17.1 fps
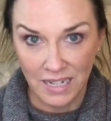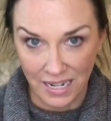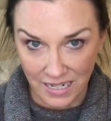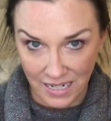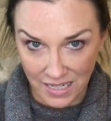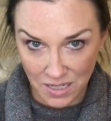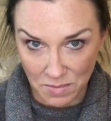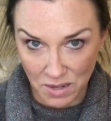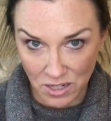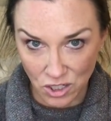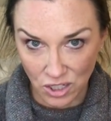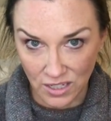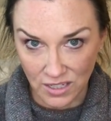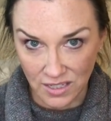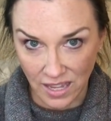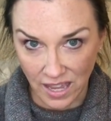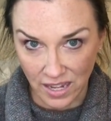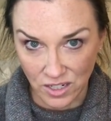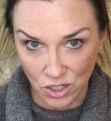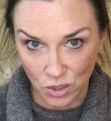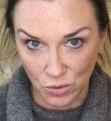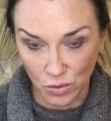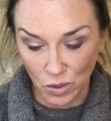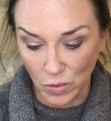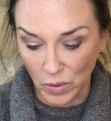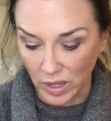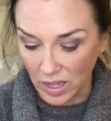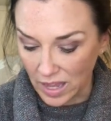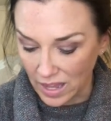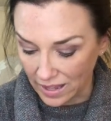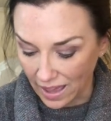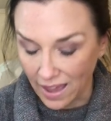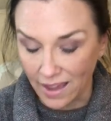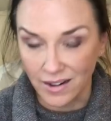I need to mention these again too, real quick.
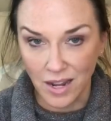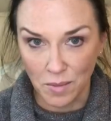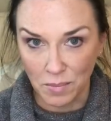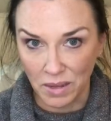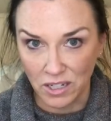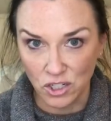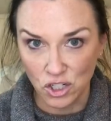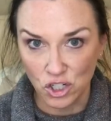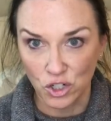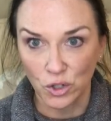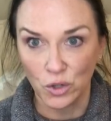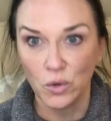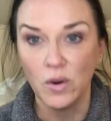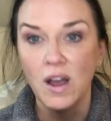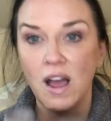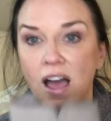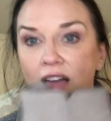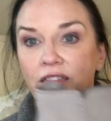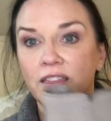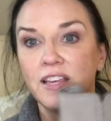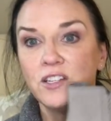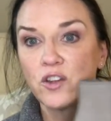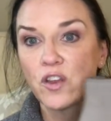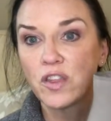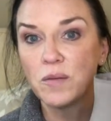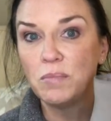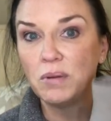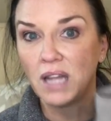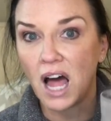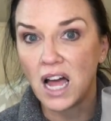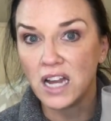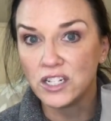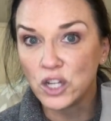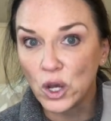Again, a beige shoe. These are the
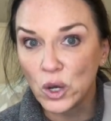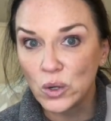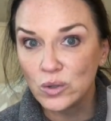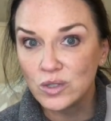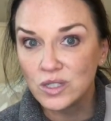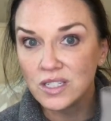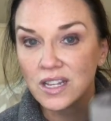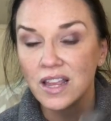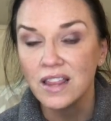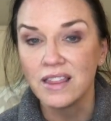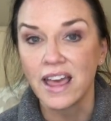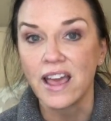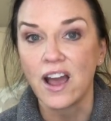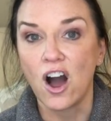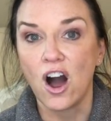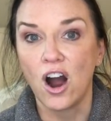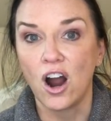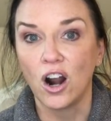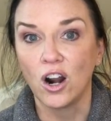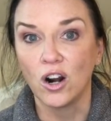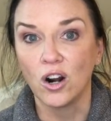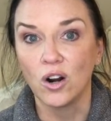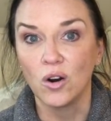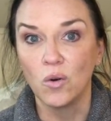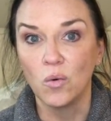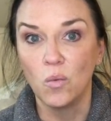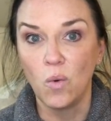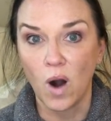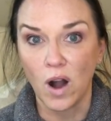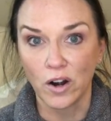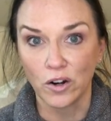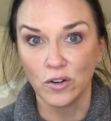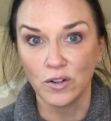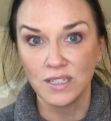Blondos. They are
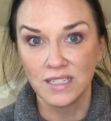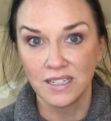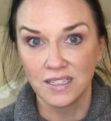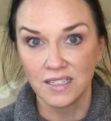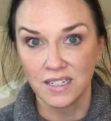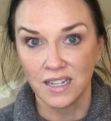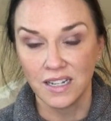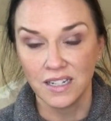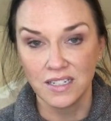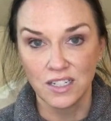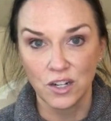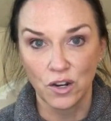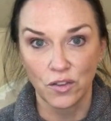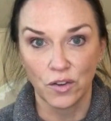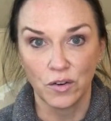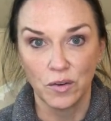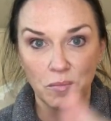water resistant. You know they're